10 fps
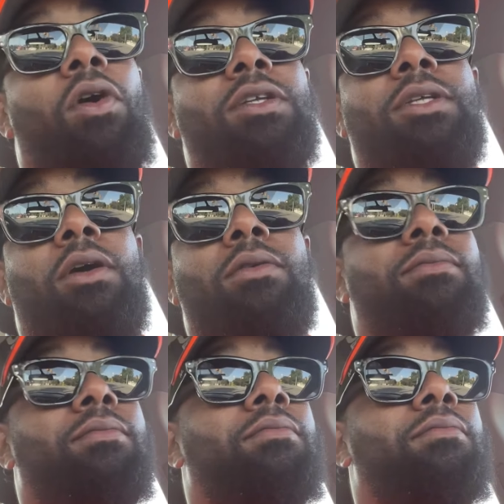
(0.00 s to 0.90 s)
more so,
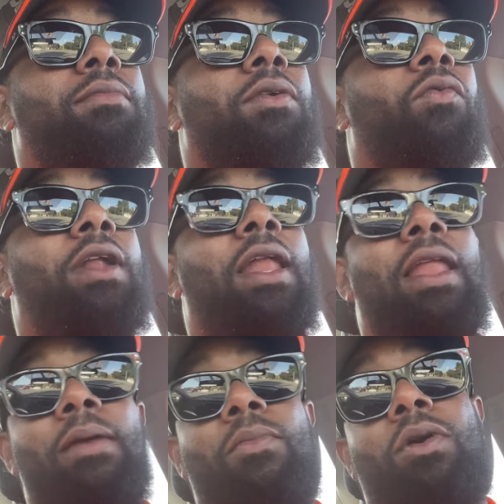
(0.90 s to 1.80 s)
what I
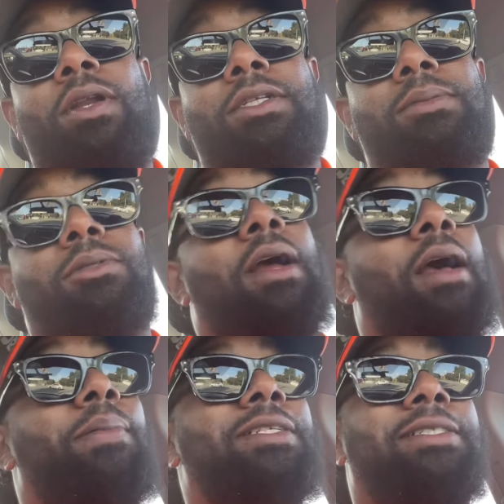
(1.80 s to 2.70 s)
like more than
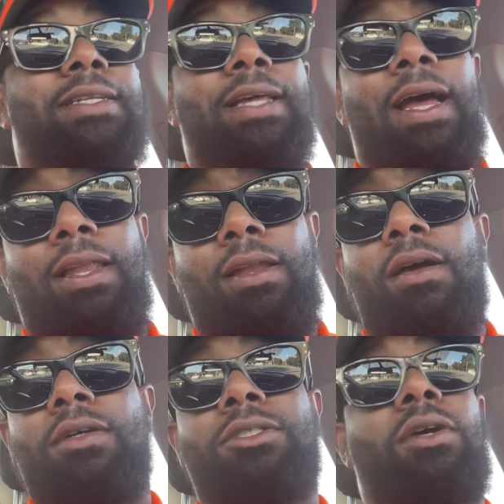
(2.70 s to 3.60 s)
subscribing is the
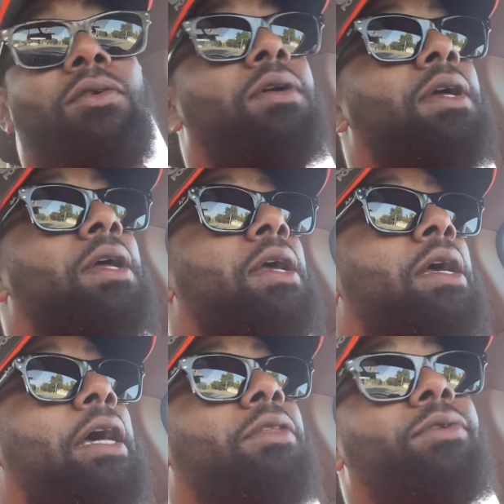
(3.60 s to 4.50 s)
dialogue. So
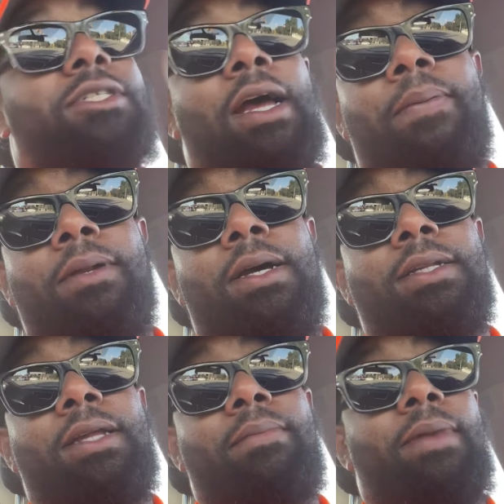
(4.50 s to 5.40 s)
after we chop it up
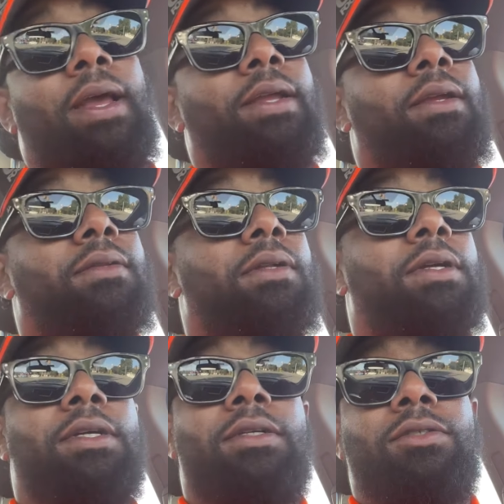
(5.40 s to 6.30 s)
today, man,
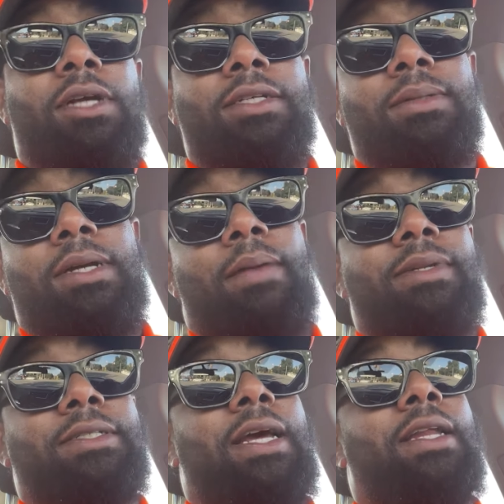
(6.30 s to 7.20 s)
drop some
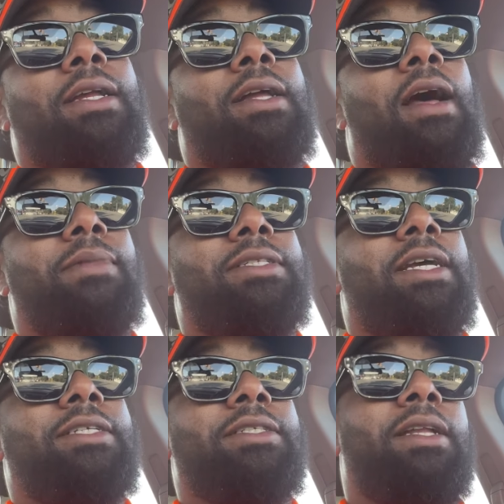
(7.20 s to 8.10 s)
comments down in the comment
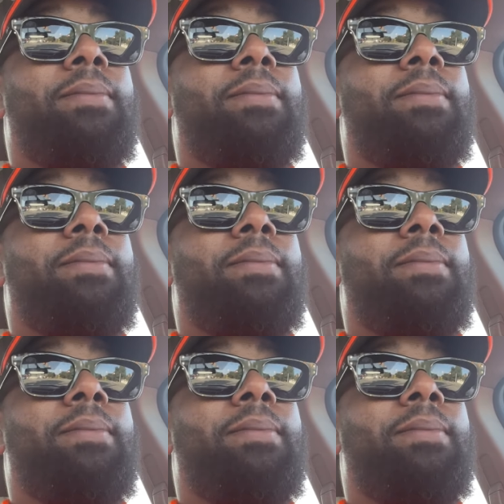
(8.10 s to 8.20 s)
section.